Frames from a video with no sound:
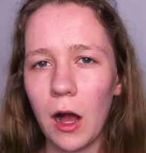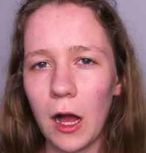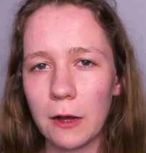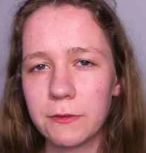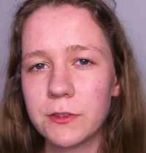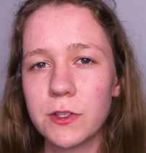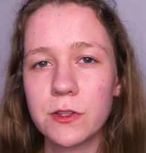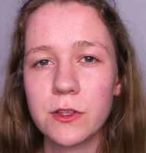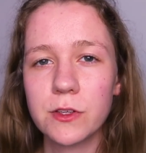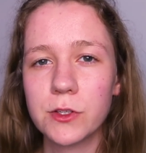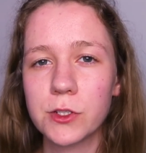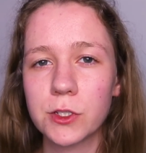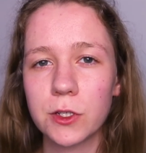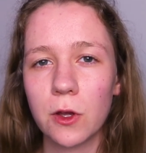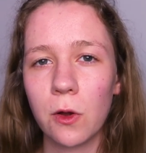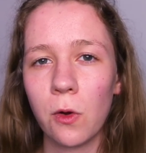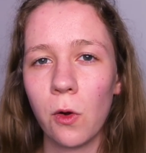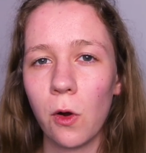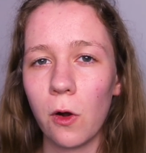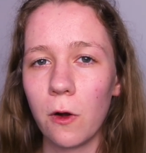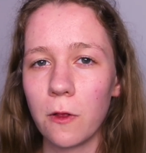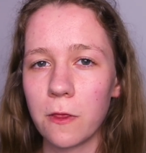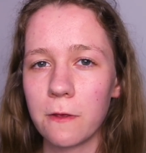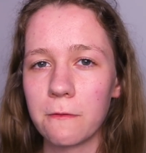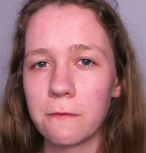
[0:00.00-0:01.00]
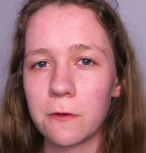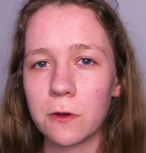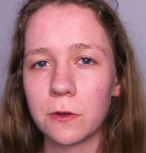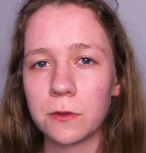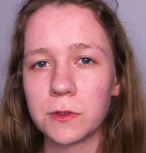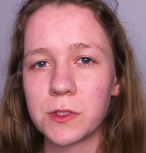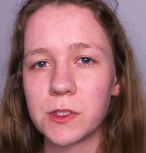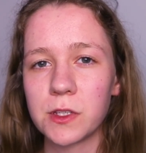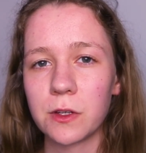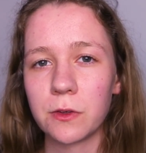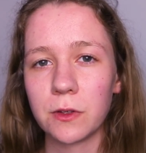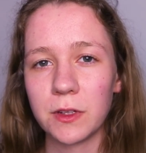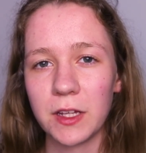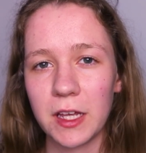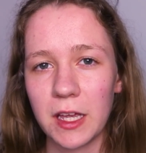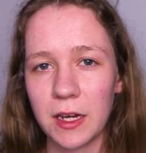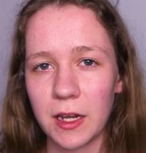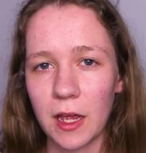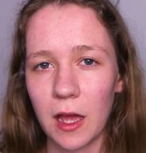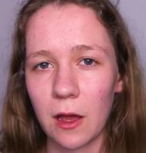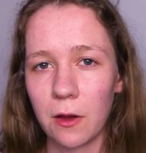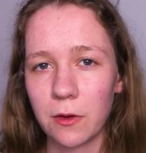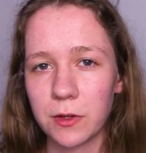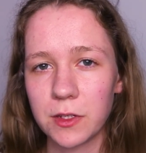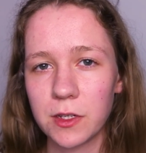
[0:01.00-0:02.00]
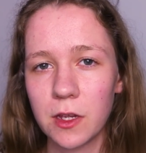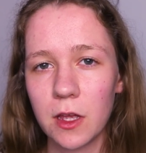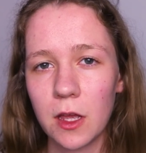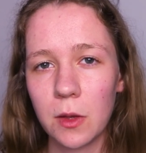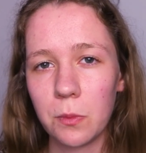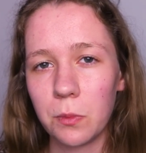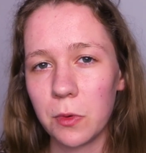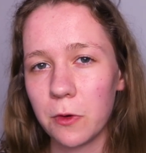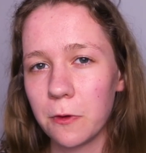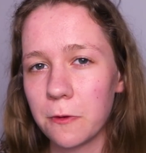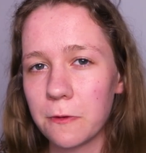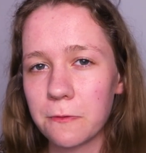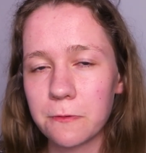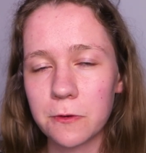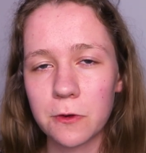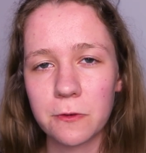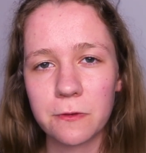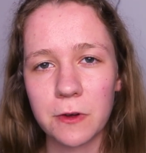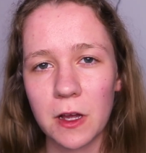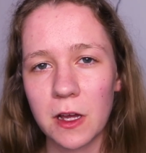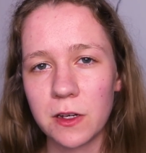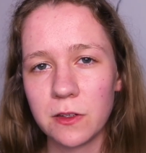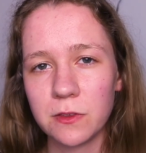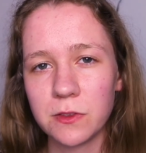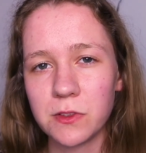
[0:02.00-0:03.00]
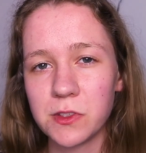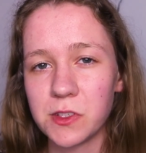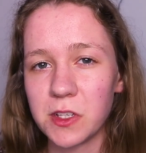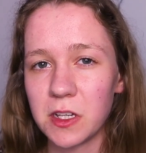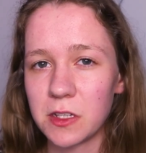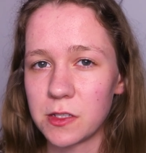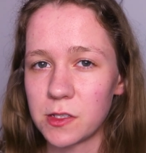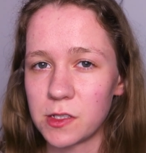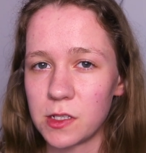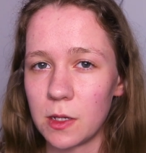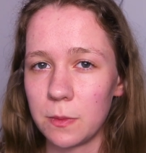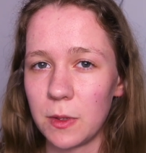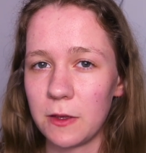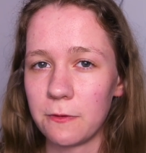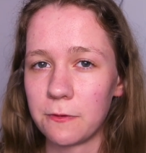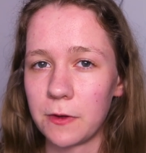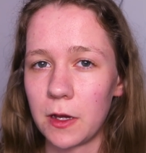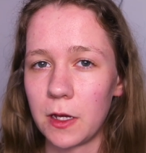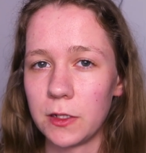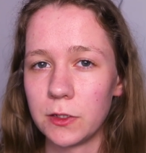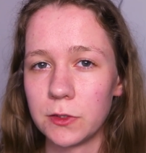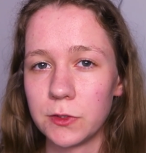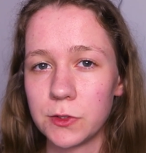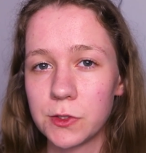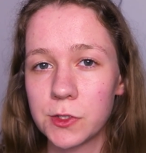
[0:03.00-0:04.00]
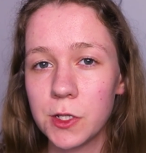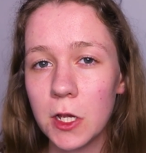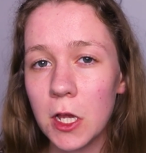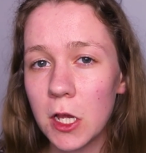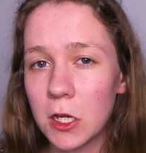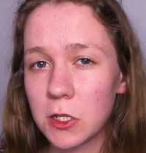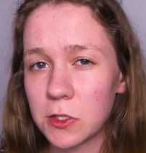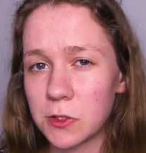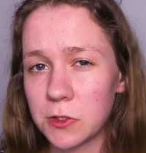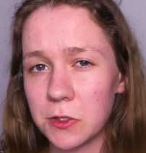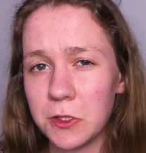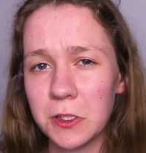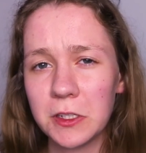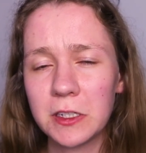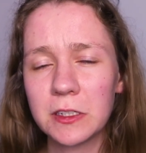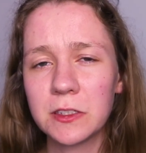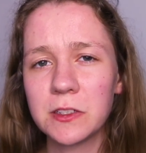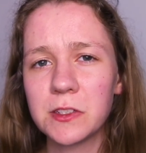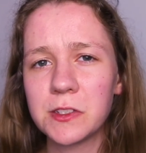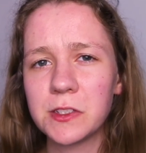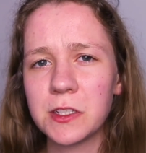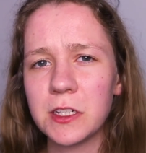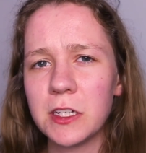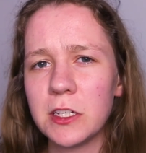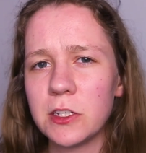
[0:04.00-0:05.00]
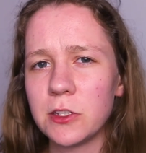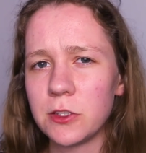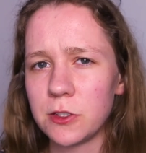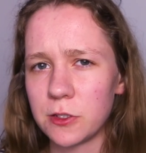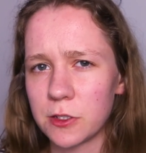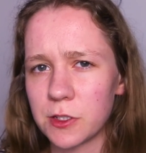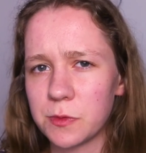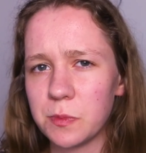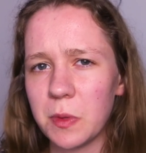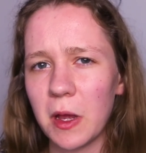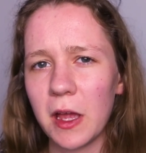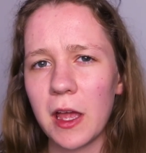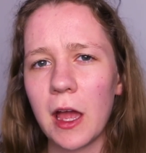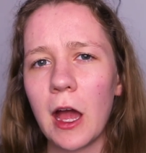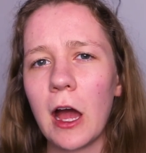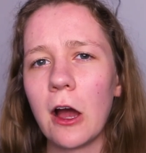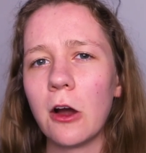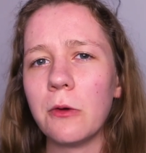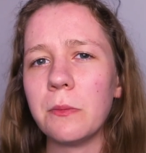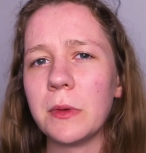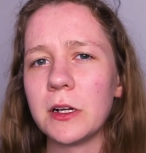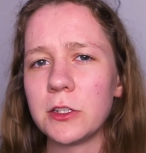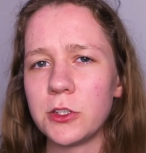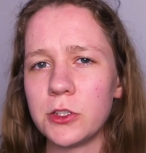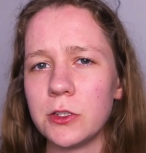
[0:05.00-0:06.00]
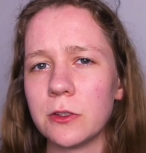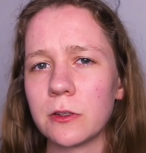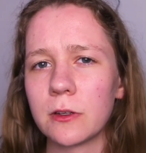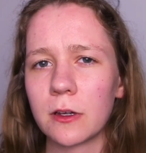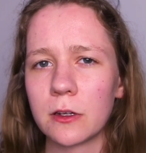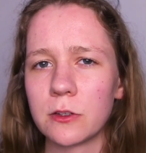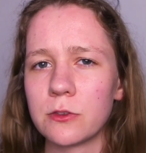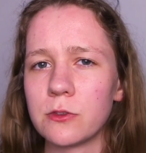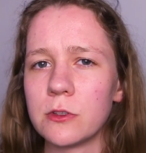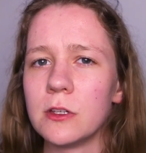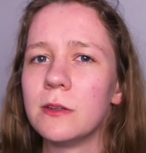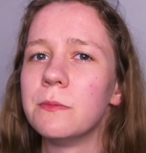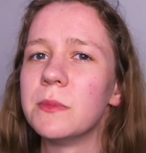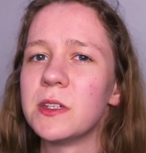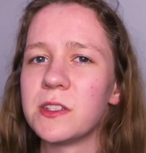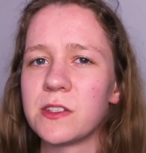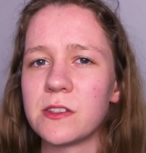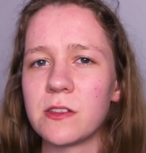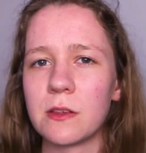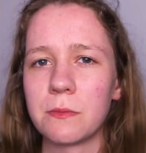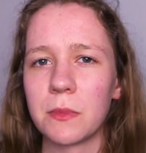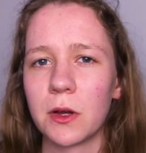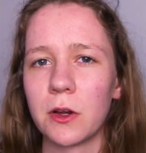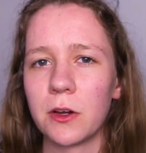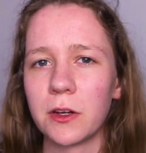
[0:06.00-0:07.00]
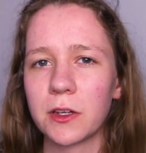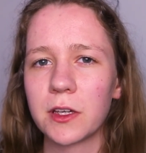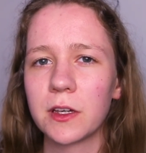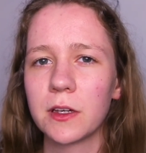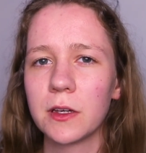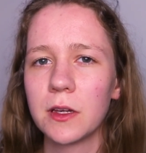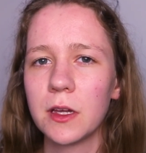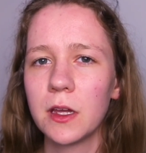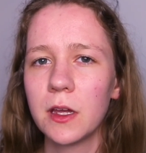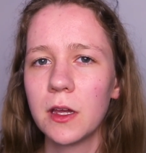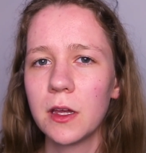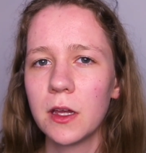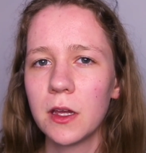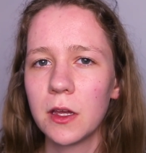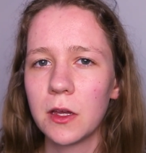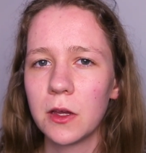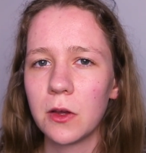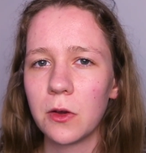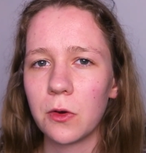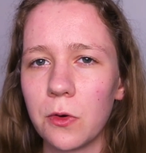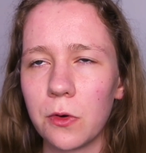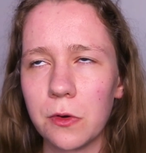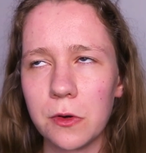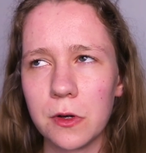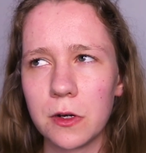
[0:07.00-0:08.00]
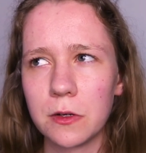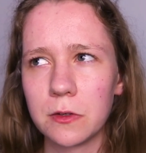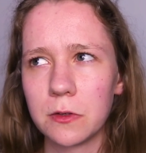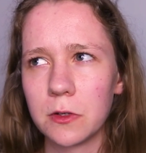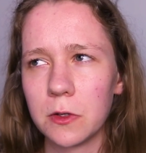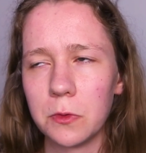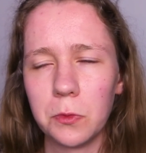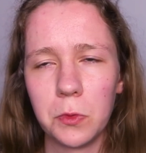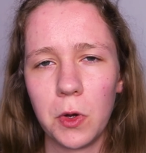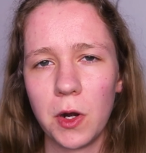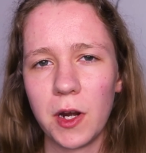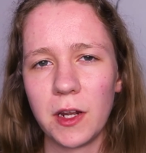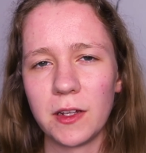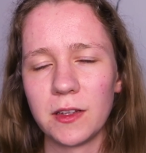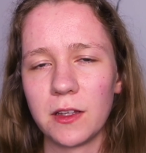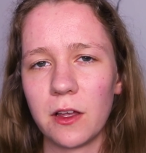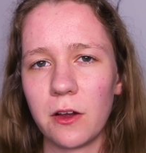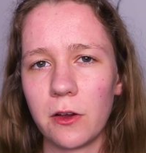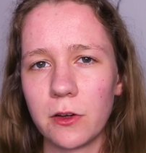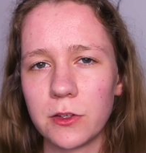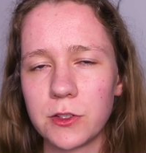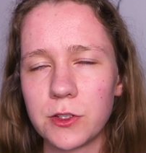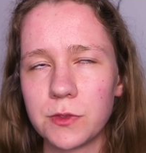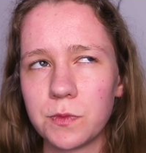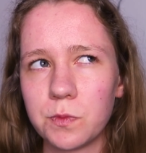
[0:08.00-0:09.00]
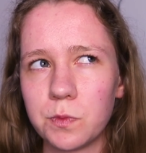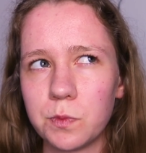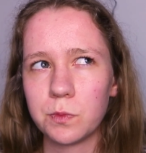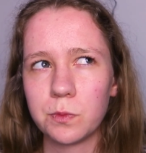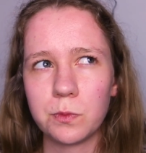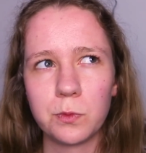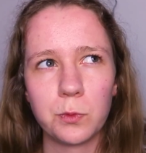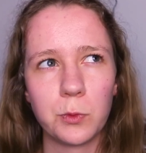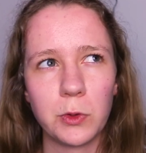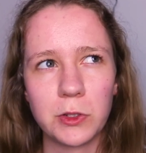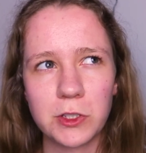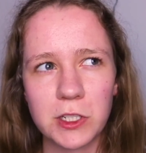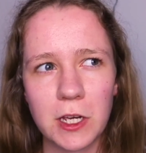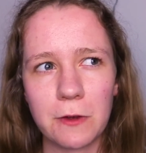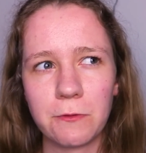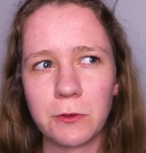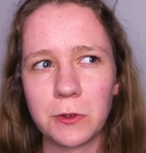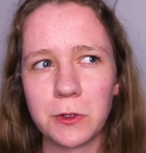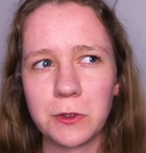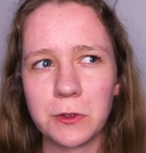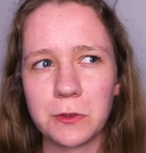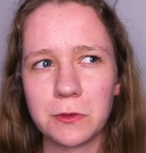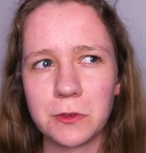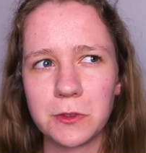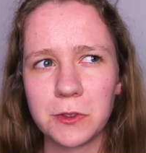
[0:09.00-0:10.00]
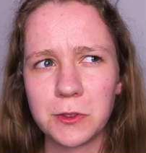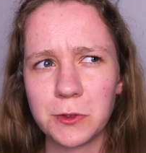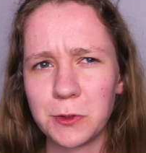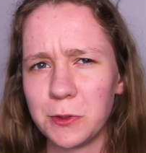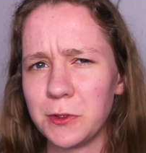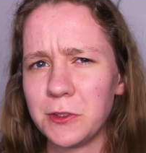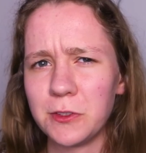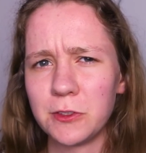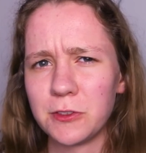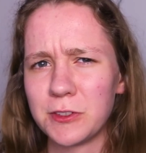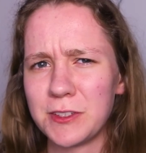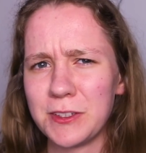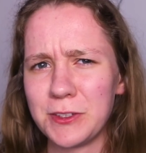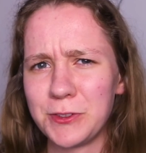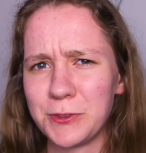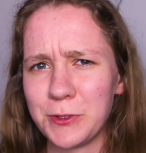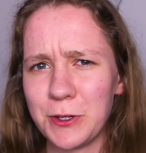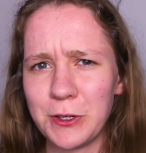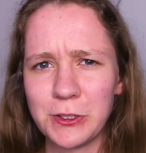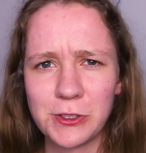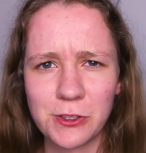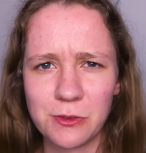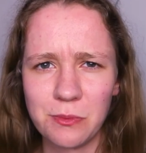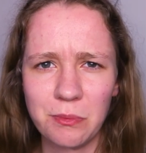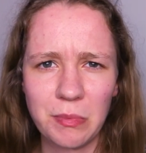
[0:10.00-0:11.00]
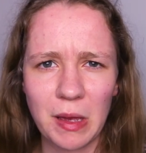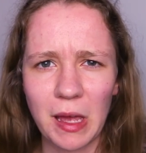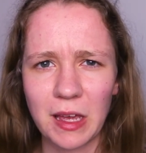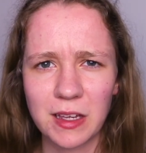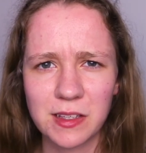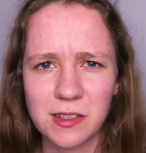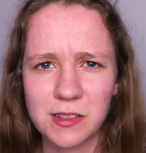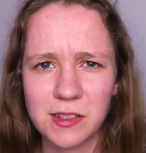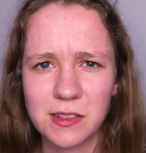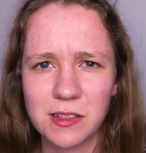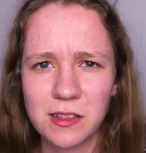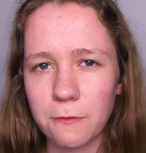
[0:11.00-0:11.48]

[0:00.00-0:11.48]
After the show, all the votes are laid out, both for finals and semi-finals, so you can see just by how much your country missed the mark, or won at large, whichever suits your situation best.